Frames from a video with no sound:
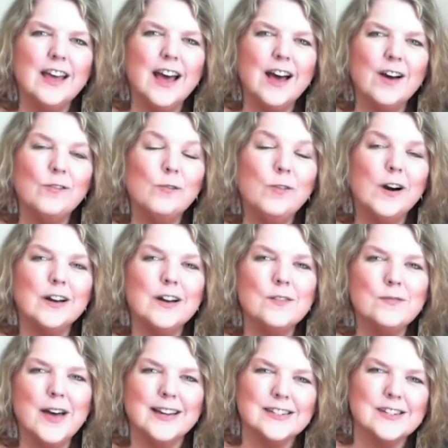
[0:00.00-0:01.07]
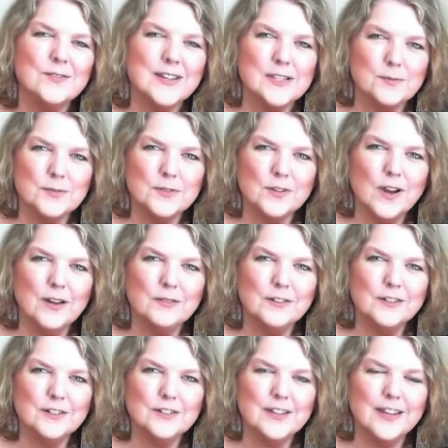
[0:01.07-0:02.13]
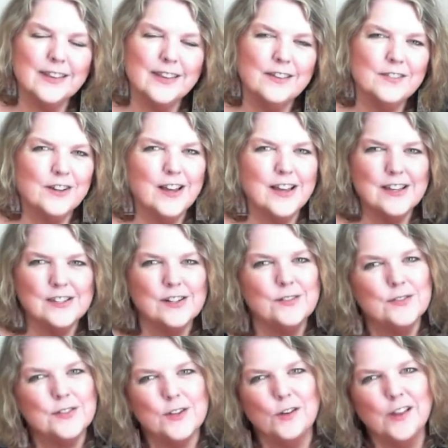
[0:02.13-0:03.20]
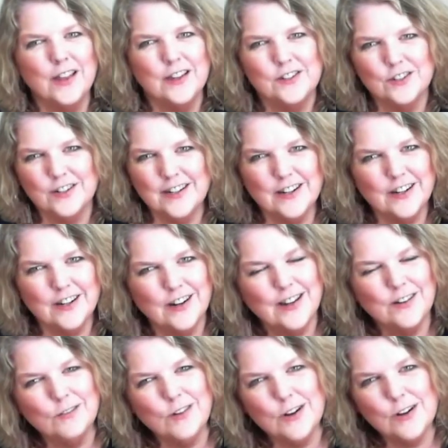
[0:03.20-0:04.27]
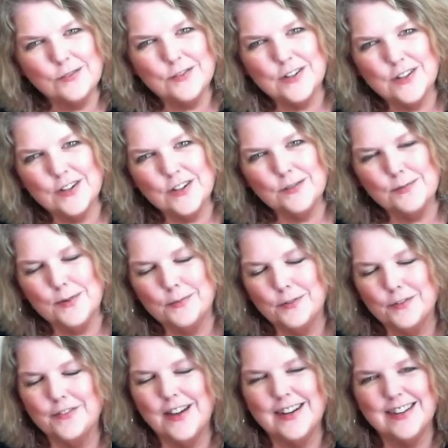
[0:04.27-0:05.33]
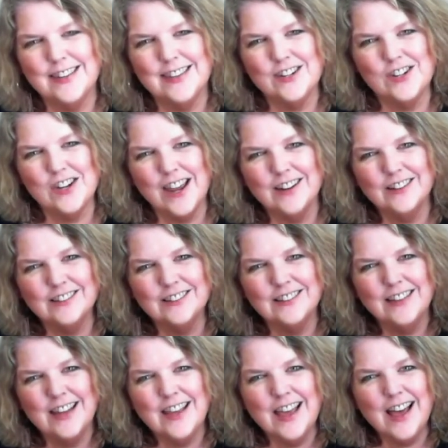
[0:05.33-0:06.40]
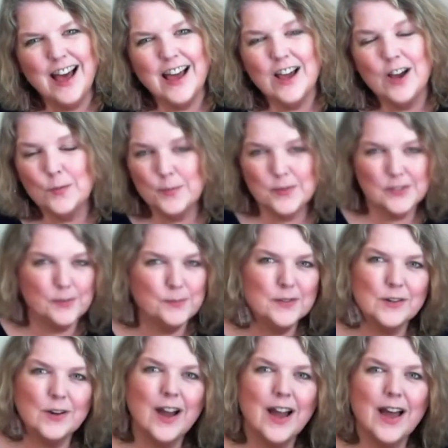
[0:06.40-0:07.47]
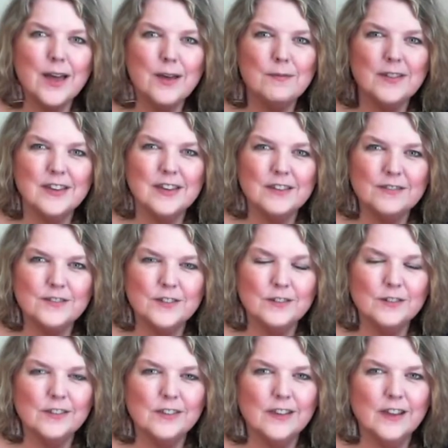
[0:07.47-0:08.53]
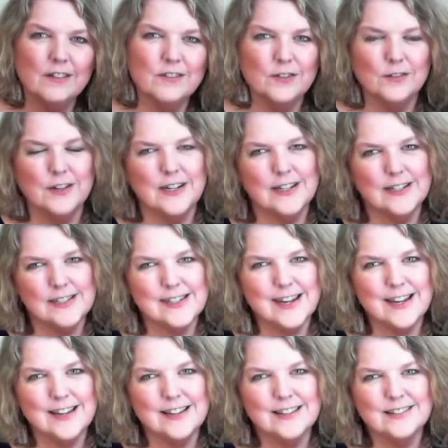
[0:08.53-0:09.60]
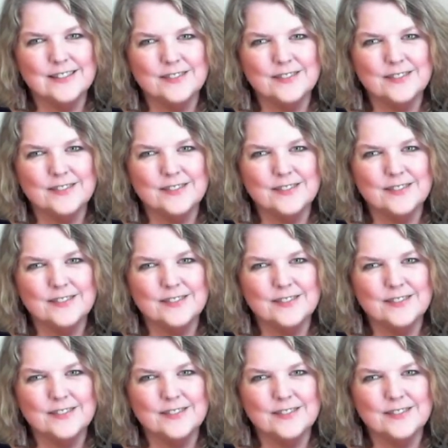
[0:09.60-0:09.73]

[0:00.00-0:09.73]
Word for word: Welcome back to my subscribers. I love you guys and I'm so glad you're here, and welcome to the new people finding the channel. I hope you subscribe if you love the reading style.